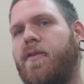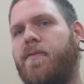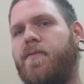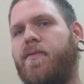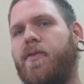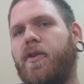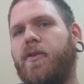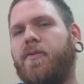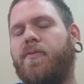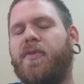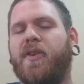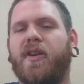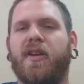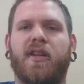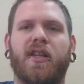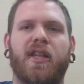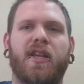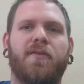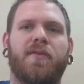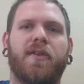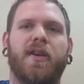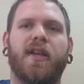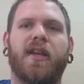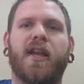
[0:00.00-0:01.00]
Feel free to
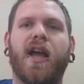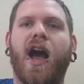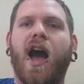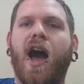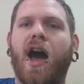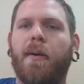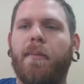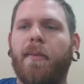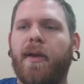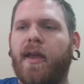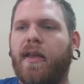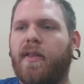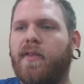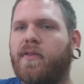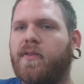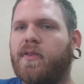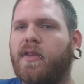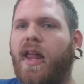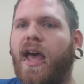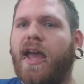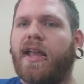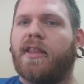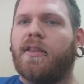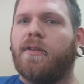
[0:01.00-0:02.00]
leave any comments.
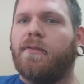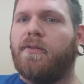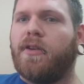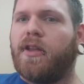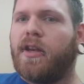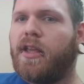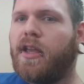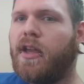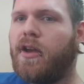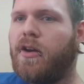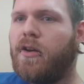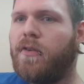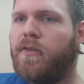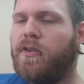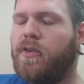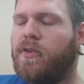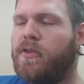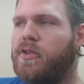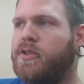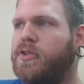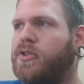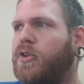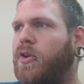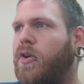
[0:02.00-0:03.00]
Like the video if you
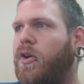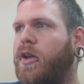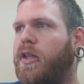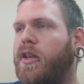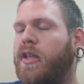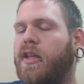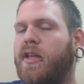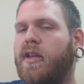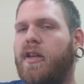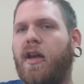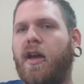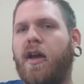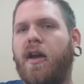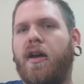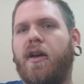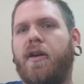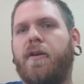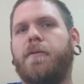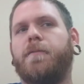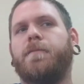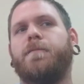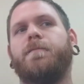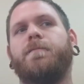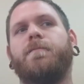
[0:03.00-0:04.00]
enjoyed it.
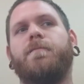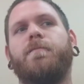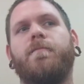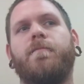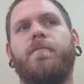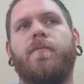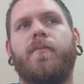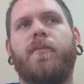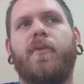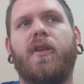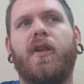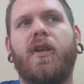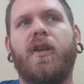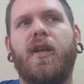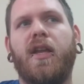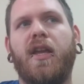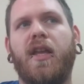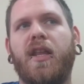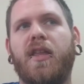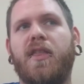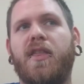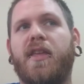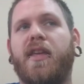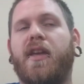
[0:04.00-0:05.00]

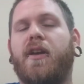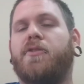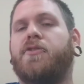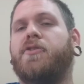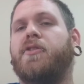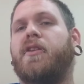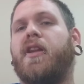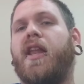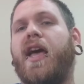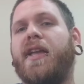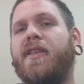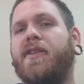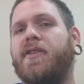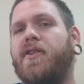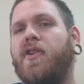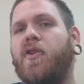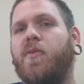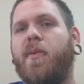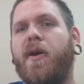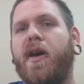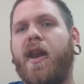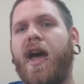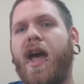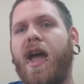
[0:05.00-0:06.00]
Anything else you'd like to know
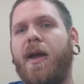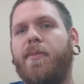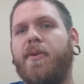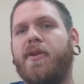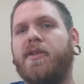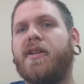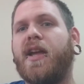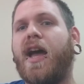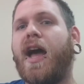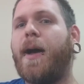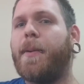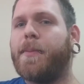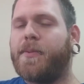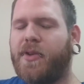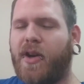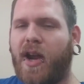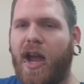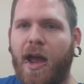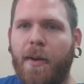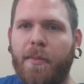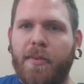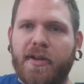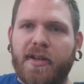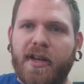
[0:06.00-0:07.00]
about hybrid tops or
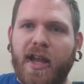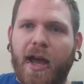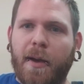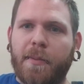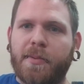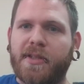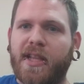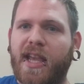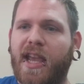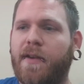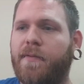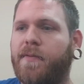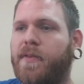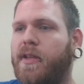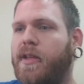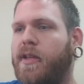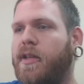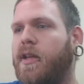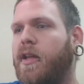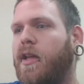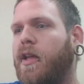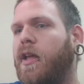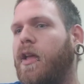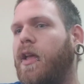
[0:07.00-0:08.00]
hybrid top
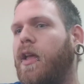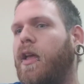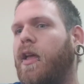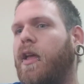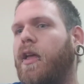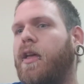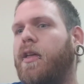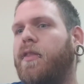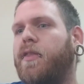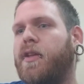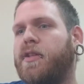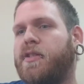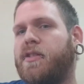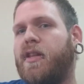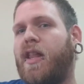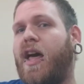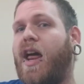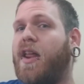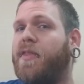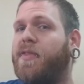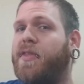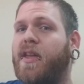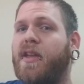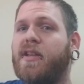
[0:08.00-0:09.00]
safety? There's a
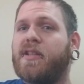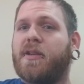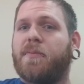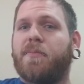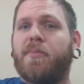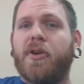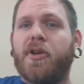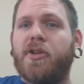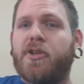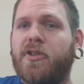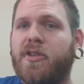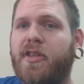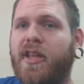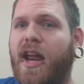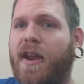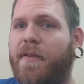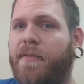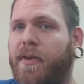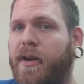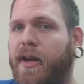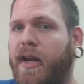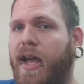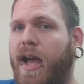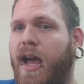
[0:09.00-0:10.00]
lot of things I'm pretty sure that I
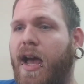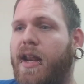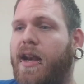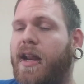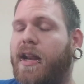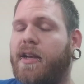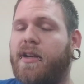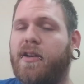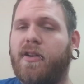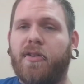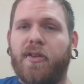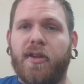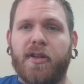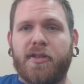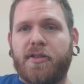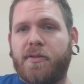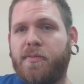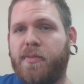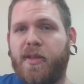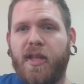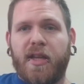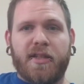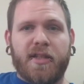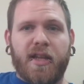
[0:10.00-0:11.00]
forgot, and I know there's
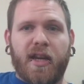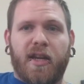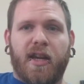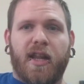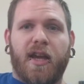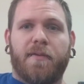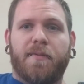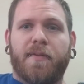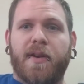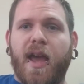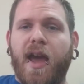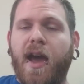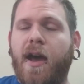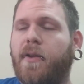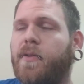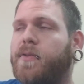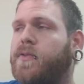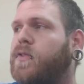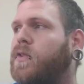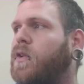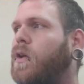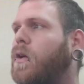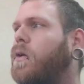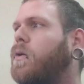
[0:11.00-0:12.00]
some things that I left
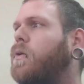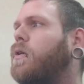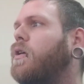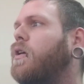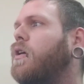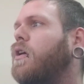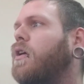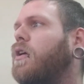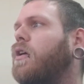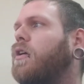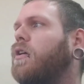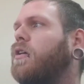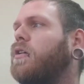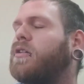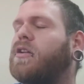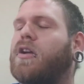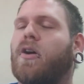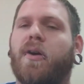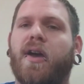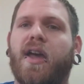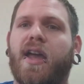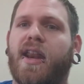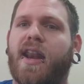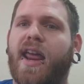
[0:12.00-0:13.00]
out. So
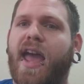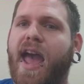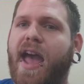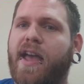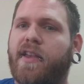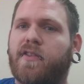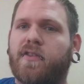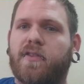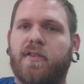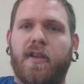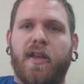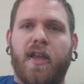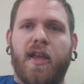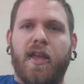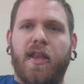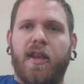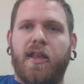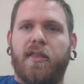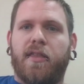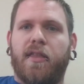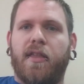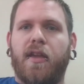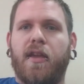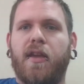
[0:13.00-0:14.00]
go ahead, ask
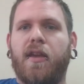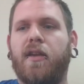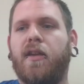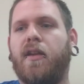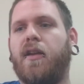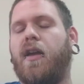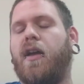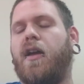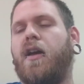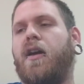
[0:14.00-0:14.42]
anything.